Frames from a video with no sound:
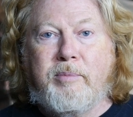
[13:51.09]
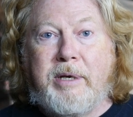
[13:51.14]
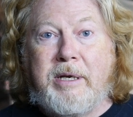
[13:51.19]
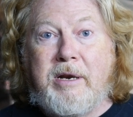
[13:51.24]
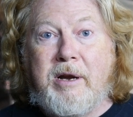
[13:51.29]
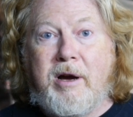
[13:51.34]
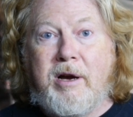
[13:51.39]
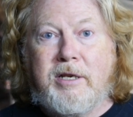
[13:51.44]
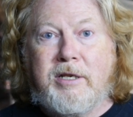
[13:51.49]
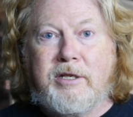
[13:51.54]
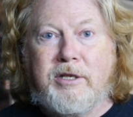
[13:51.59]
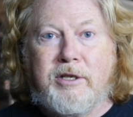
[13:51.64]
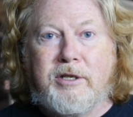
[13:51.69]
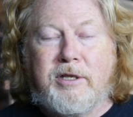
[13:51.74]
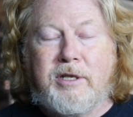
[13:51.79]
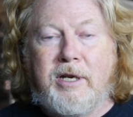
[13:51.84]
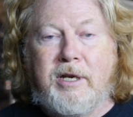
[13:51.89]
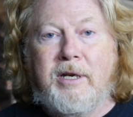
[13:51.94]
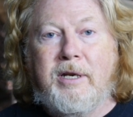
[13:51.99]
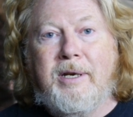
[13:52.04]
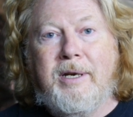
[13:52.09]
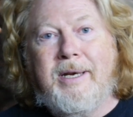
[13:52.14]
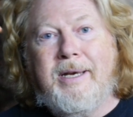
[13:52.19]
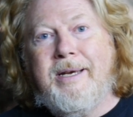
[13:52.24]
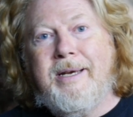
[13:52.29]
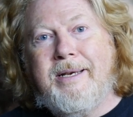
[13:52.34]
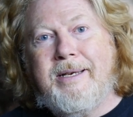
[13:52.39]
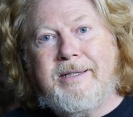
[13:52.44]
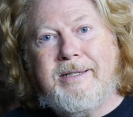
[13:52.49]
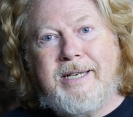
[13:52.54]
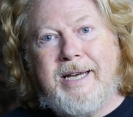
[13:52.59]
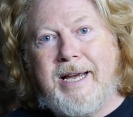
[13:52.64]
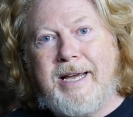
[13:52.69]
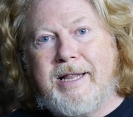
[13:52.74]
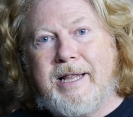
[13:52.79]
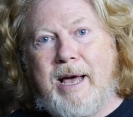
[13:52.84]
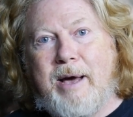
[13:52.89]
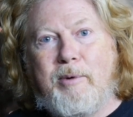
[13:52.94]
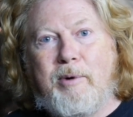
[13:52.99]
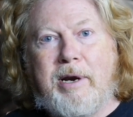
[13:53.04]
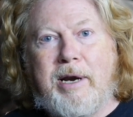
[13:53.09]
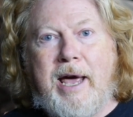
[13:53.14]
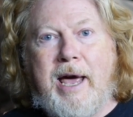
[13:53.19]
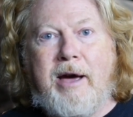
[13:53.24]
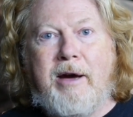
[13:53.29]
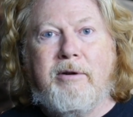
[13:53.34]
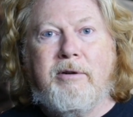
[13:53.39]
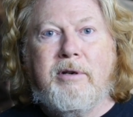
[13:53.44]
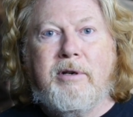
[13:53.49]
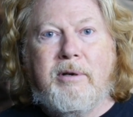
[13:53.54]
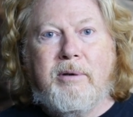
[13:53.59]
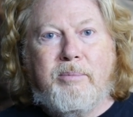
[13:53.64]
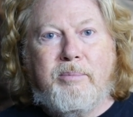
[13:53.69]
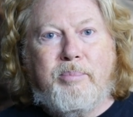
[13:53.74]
be nice just to take that one out,